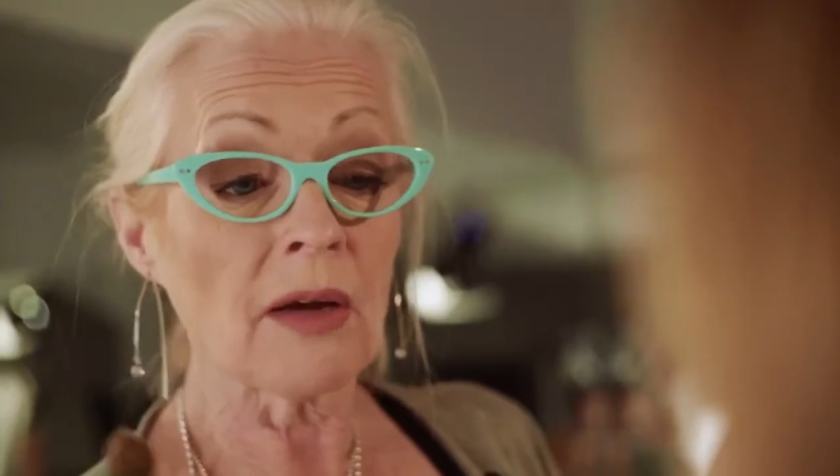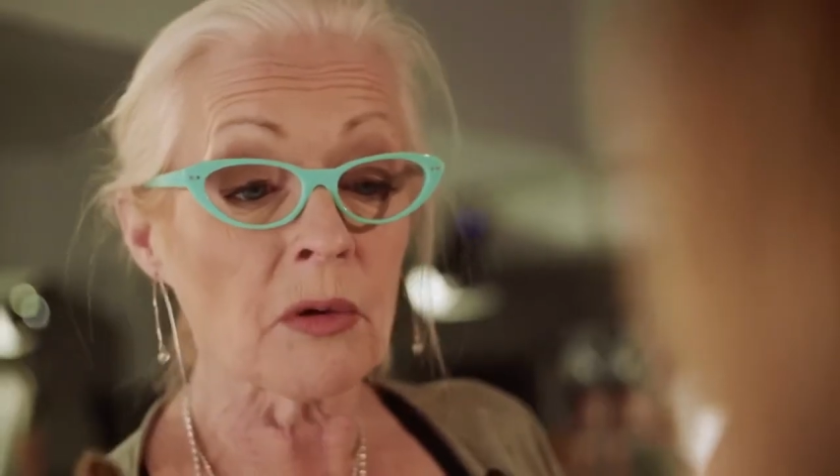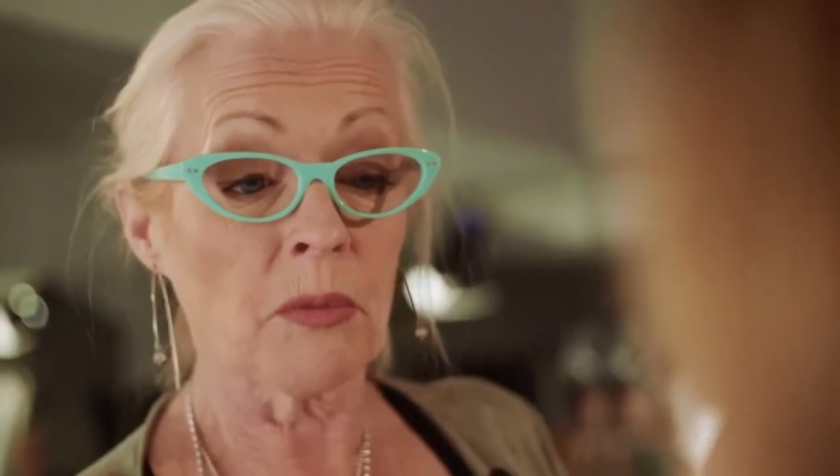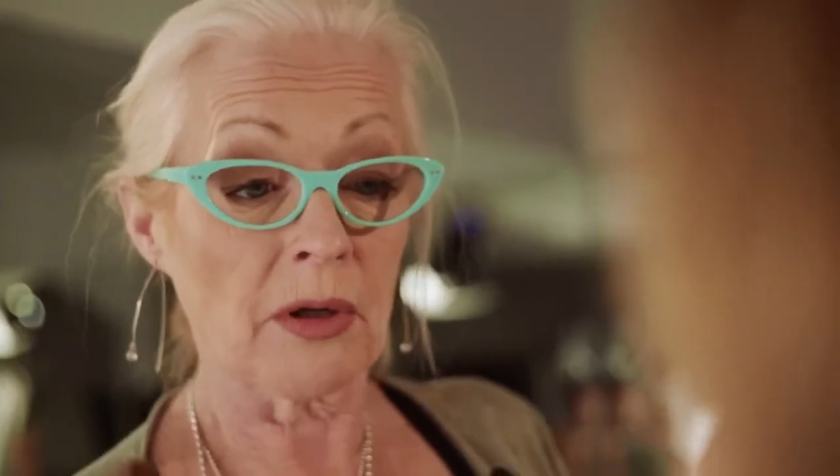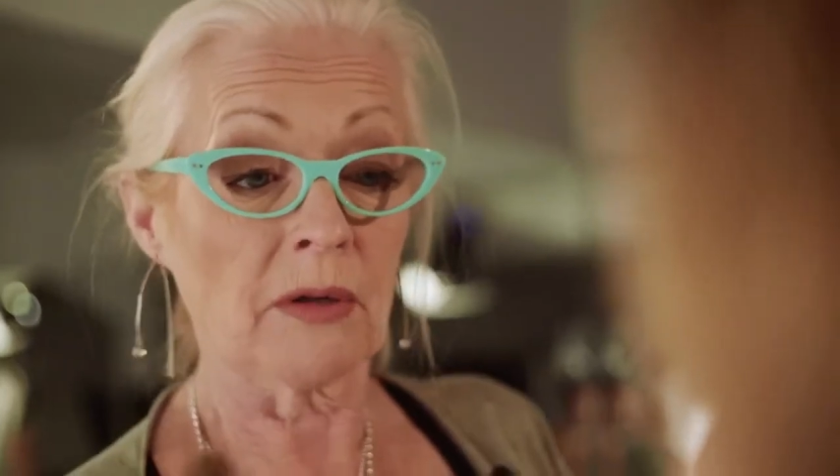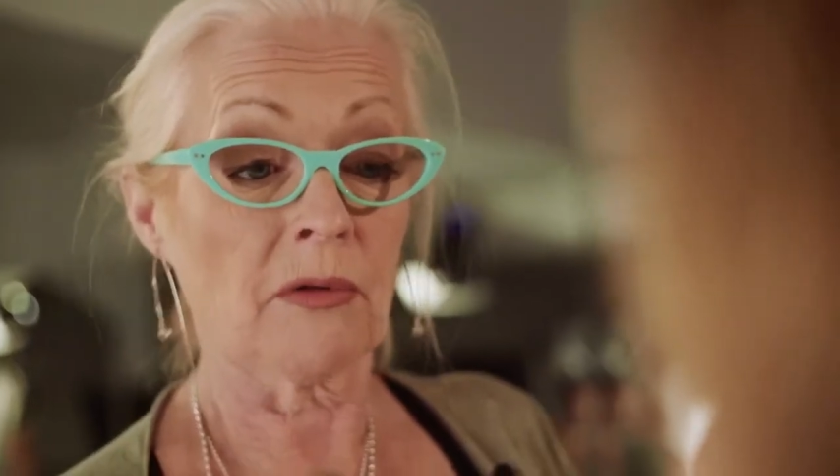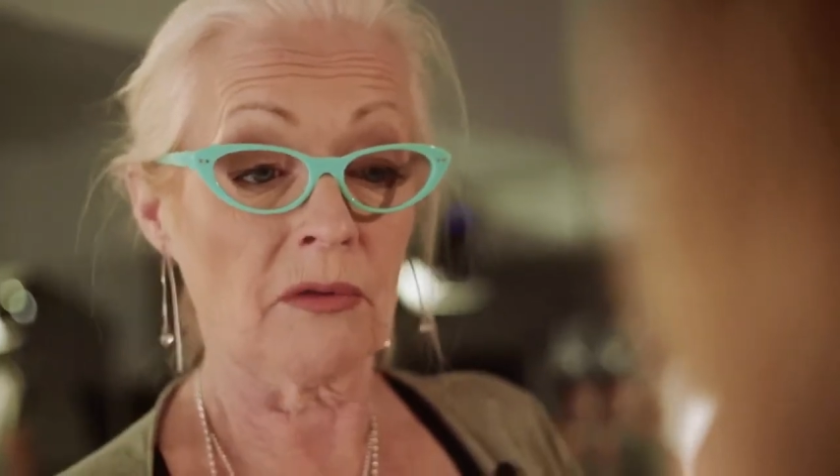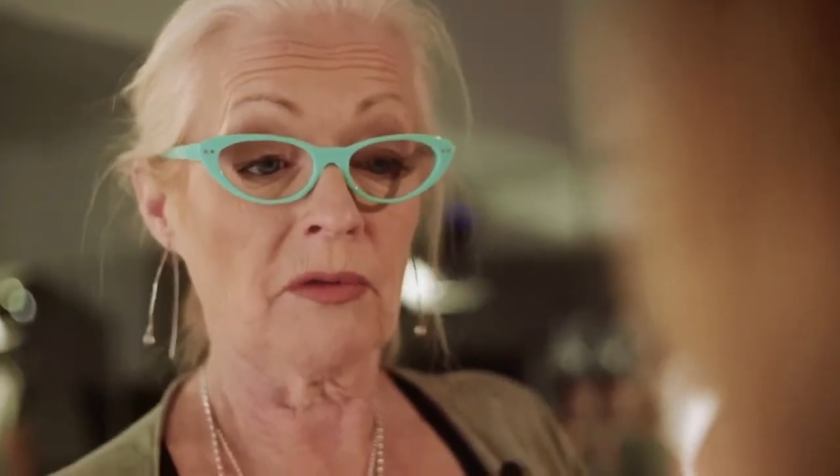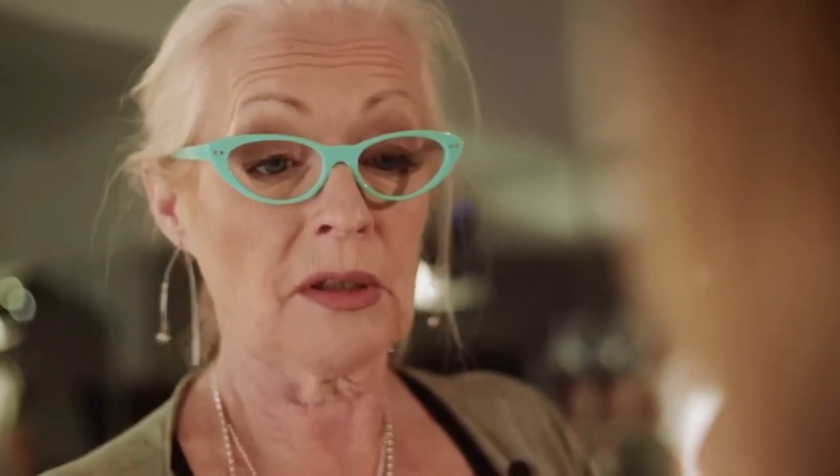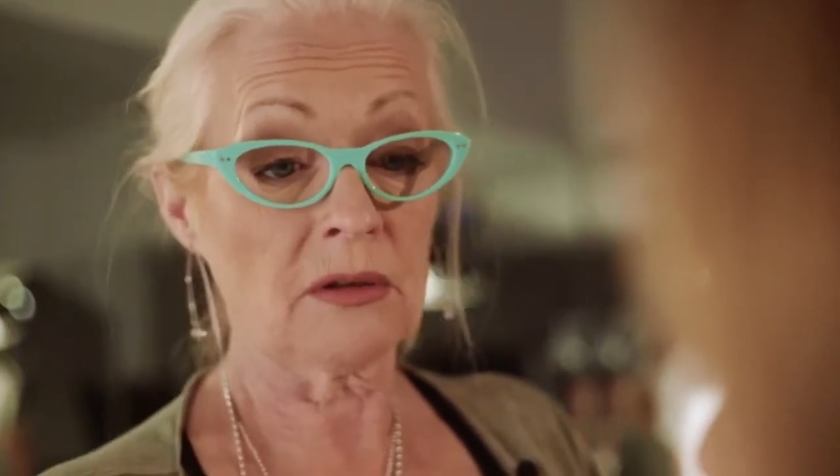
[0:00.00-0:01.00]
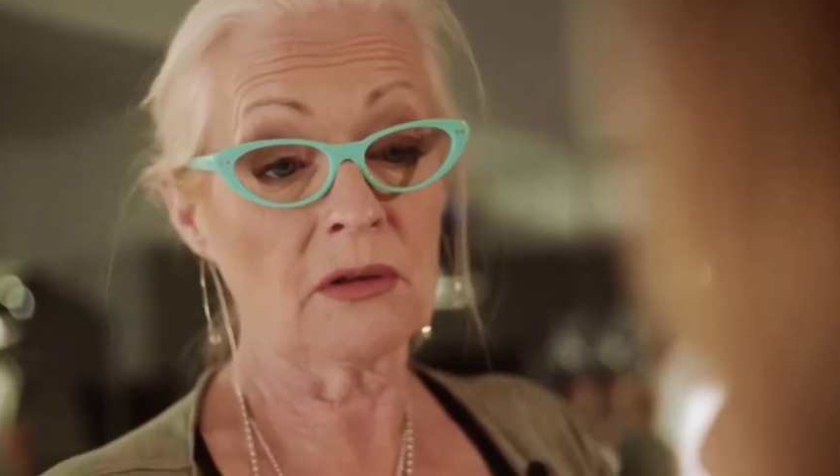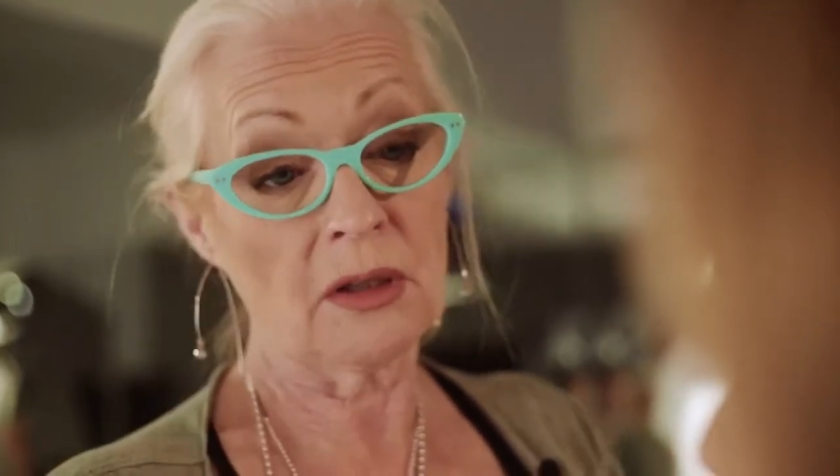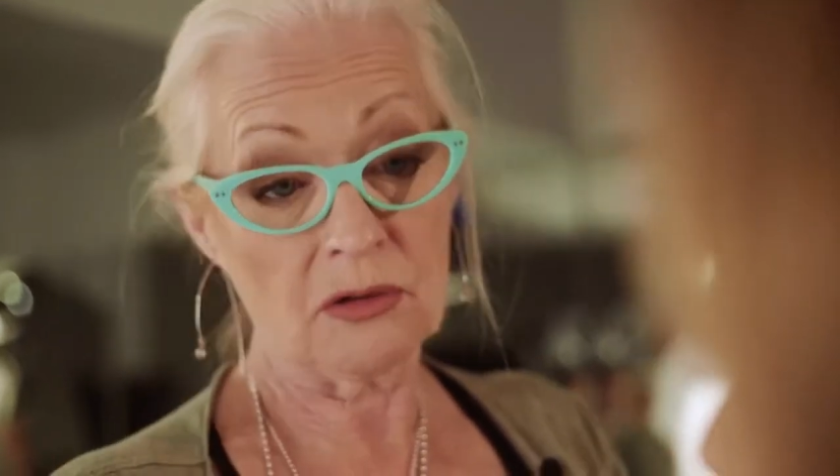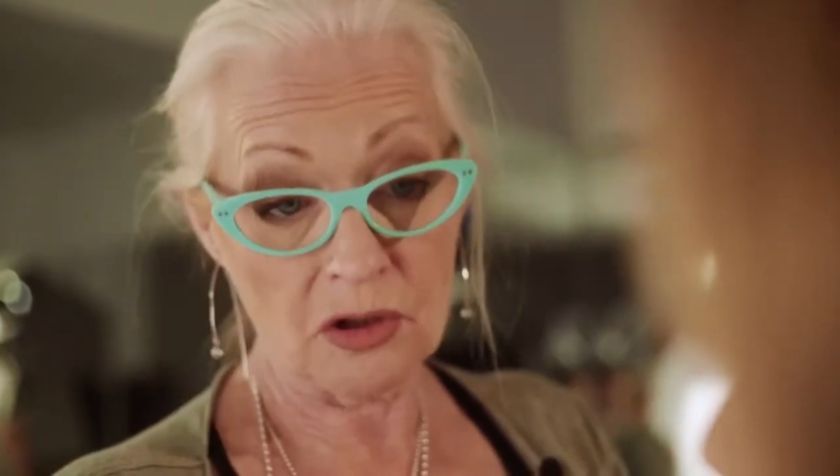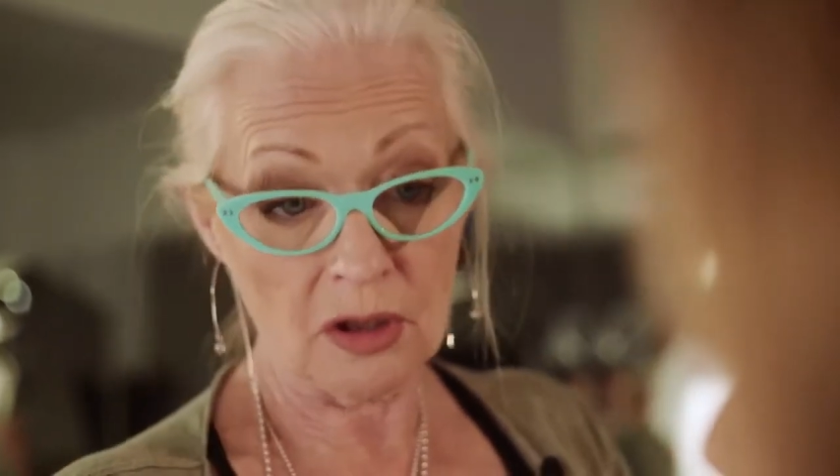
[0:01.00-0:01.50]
every part of our face, not